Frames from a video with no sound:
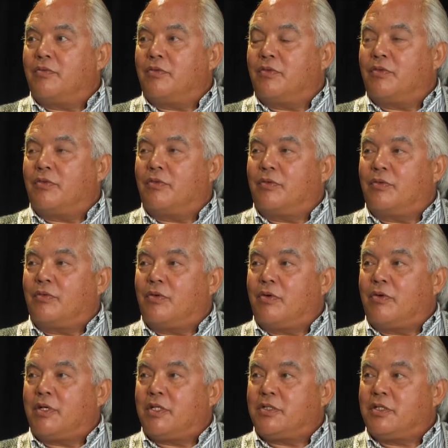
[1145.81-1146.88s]
was
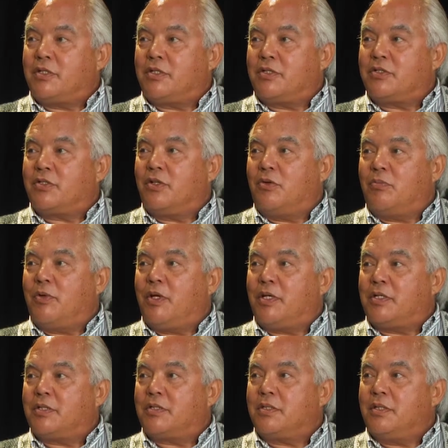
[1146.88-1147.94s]
growing at such a slow
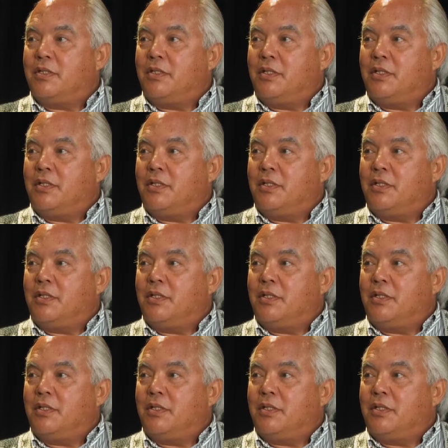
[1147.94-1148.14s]
pace,